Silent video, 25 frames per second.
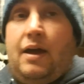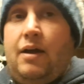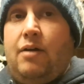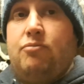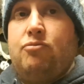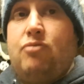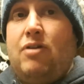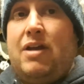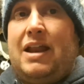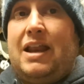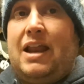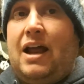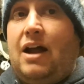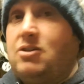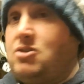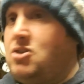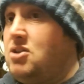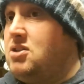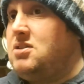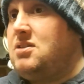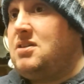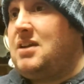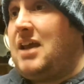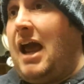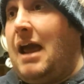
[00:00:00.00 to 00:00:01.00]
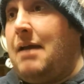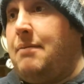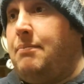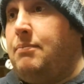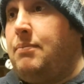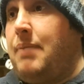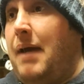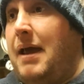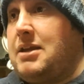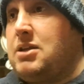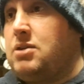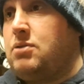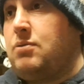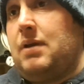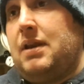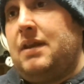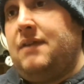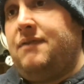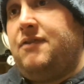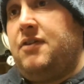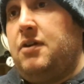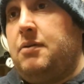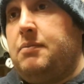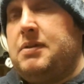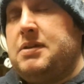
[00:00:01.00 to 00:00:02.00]
Really, I just came back to quickly
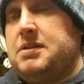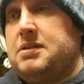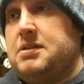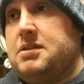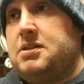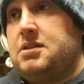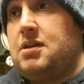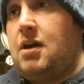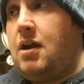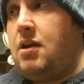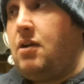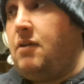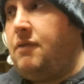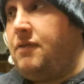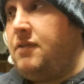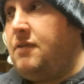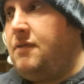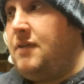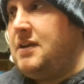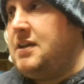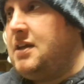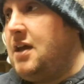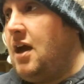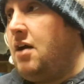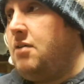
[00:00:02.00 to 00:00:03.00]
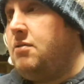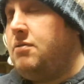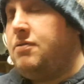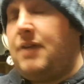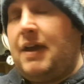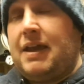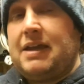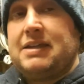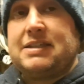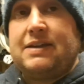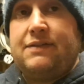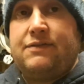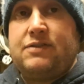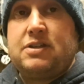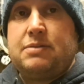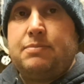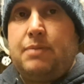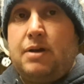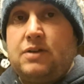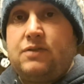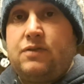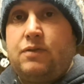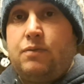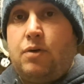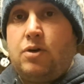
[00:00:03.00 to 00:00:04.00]
film this and sign off the video. Thanks ever so
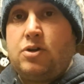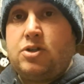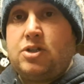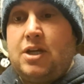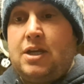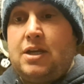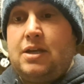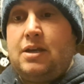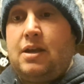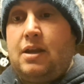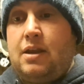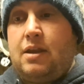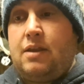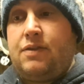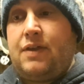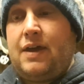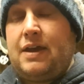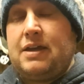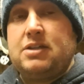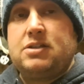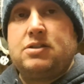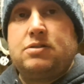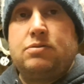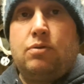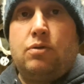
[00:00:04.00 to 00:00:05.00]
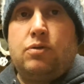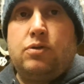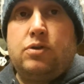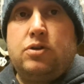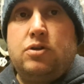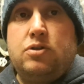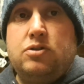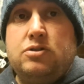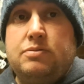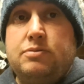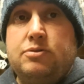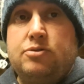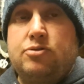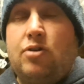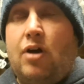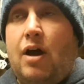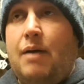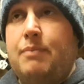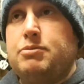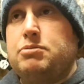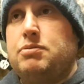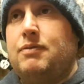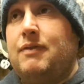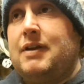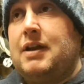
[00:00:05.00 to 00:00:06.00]
much for watching. Thanks to all the new
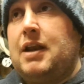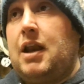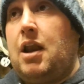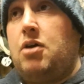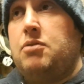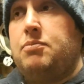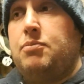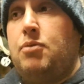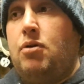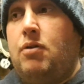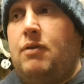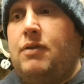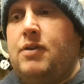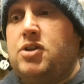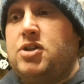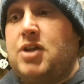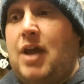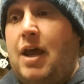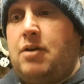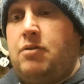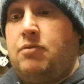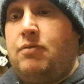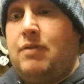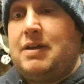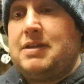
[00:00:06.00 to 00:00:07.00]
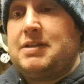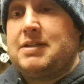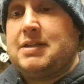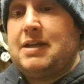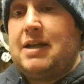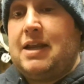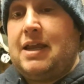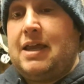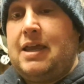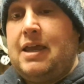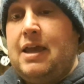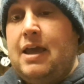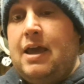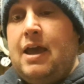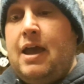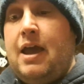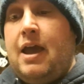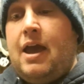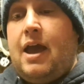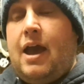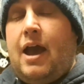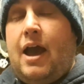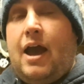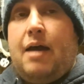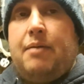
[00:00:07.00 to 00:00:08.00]
subscribers. We've had a load more on the channel recently.
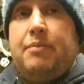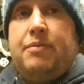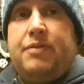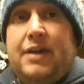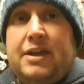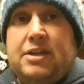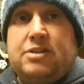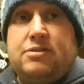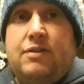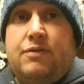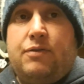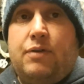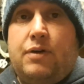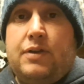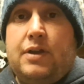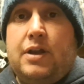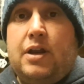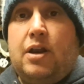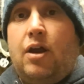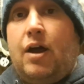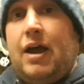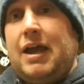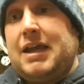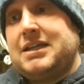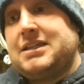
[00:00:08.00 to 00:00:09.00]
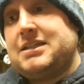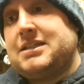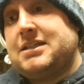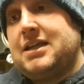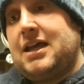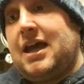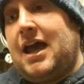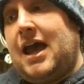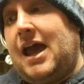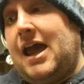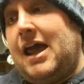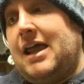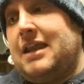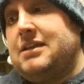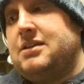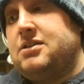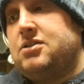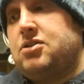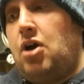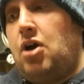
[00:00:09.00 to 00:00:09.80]
Thanks to everyone that likes and